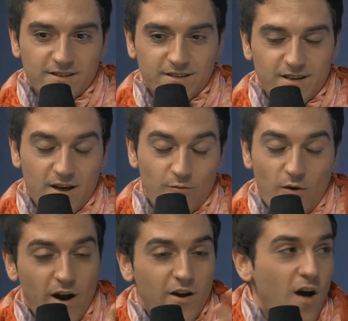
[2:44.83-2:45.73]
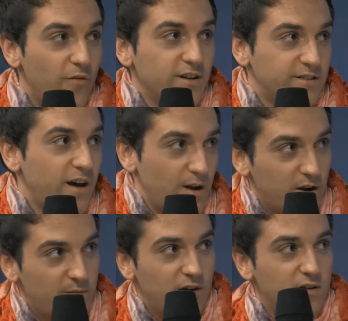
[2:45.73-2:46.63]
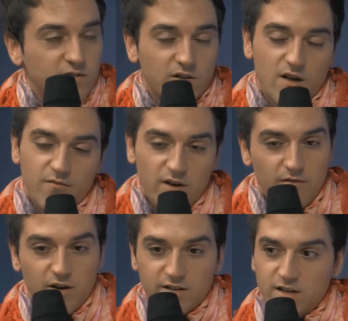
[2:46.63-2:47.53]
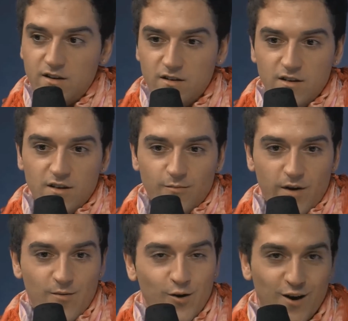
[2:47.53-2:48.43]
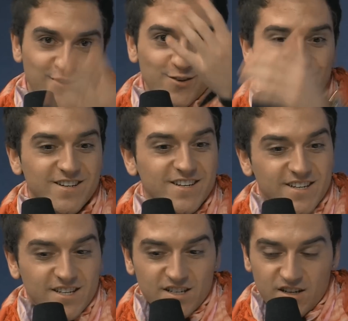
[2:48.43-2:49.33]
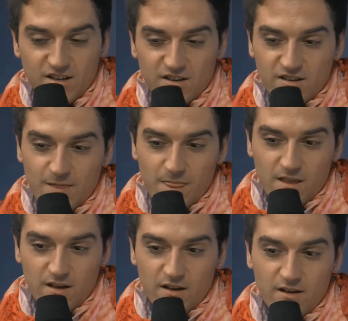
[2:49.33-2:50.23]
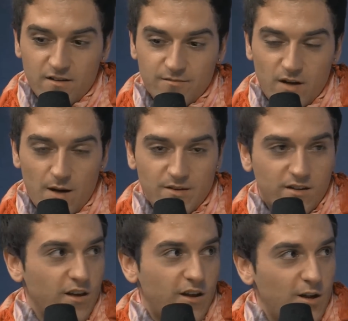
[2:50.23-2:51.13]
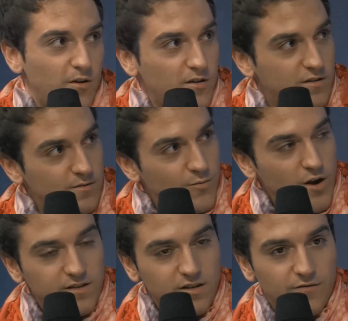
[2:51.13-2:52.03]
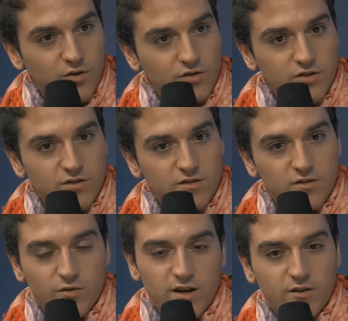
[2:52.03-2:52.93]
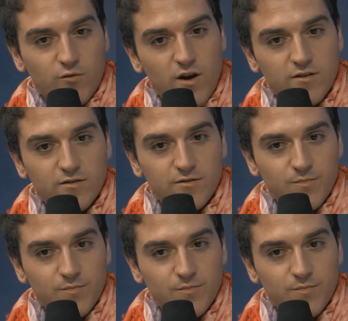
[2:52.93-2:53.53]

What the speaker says: Right now, I'm very sad. I'm going to be honest, okay? I'm very, very sad, but I'm not going to show it. I'm just thinking about present and future. Today, try to